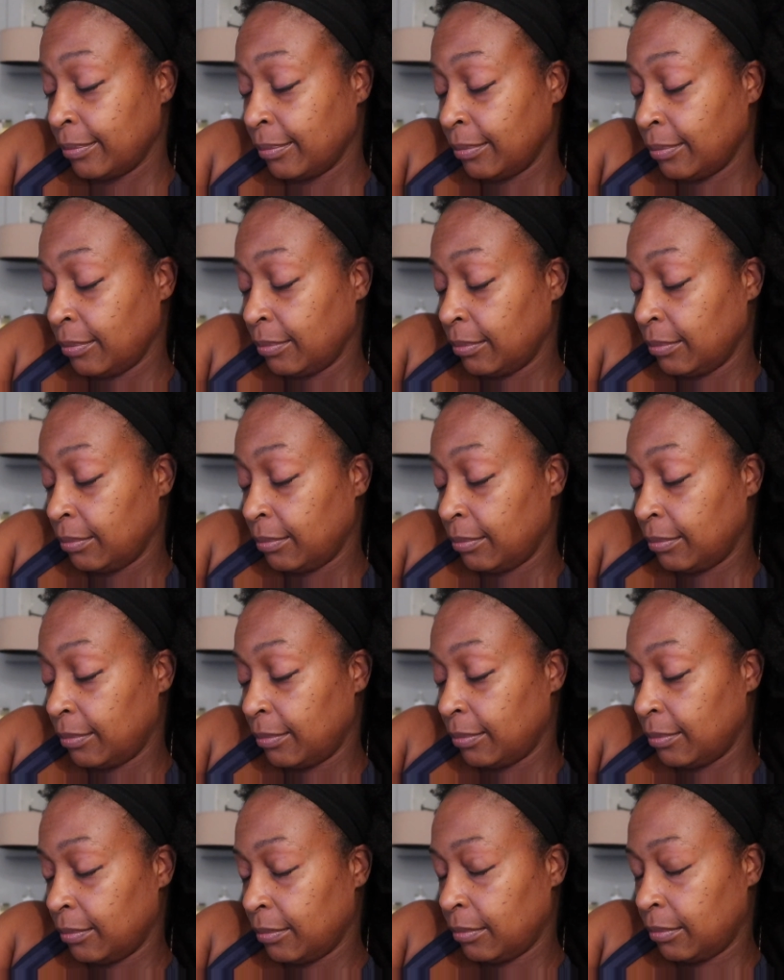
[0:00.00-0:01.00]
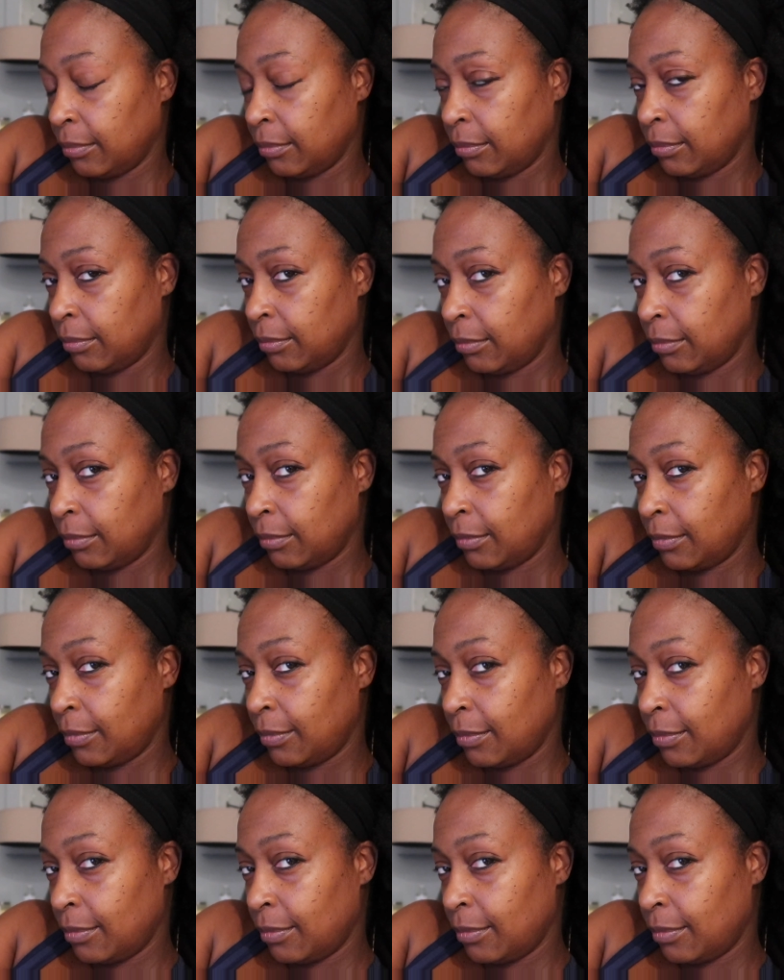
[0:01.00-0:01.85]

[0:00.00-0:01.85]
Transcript: (no one is talking)